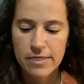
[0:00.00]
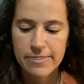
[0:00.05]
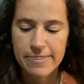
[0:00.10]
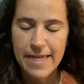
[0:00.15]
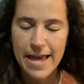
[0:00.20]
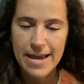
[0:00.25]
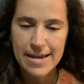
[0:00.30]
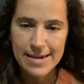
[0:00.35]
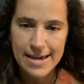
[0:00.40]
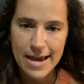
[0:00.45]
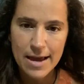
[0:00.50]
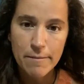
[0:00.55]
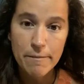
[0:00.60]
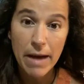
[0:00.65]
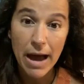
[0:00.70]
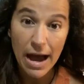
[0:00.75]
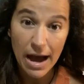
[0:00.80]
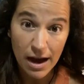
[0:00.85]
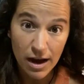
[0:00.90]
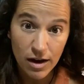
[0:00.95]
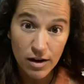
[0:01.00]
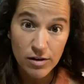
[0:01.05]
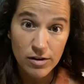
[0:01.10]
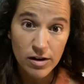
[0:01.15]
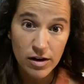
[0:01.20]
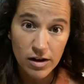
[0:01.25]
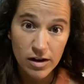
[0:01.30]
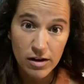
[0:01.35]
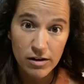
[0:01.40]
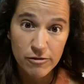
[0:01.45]
they came
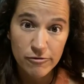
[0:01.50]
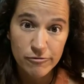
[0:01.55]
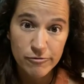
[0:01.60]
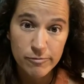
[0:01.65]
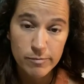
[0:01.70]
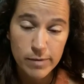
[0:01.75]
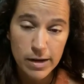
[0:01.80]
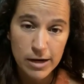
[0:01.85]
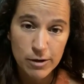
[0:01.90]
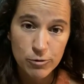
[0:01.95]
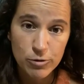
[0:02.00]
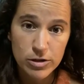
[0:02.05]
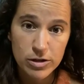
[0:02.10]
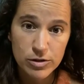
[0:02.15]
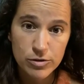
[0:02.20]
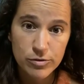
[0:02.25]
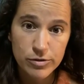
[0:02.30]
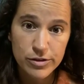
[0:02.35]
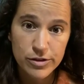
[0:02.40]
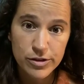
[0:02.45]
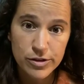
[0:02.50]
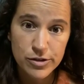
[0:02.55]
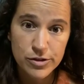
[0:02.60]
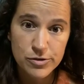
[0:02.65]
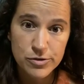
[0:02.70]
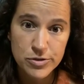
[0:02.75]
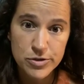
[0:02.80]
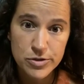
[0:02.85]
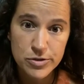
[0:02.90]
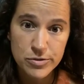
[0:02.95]
out of my work with the
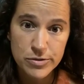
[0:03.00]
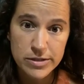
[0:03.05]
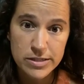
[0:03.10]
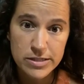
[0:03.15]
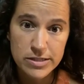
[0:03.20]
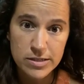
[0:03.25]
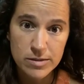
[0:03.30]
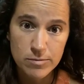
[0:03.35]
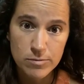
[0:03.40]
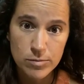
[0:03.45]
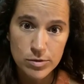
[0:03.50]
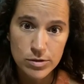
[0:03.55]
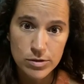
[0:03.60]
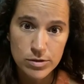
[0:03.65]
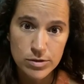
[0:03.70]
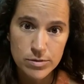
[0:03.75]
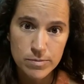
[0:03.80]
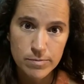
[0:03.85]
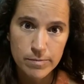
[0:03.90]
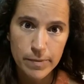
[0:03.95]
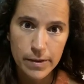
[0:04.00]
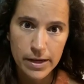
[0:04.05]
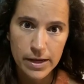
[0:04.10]
Usui symbols,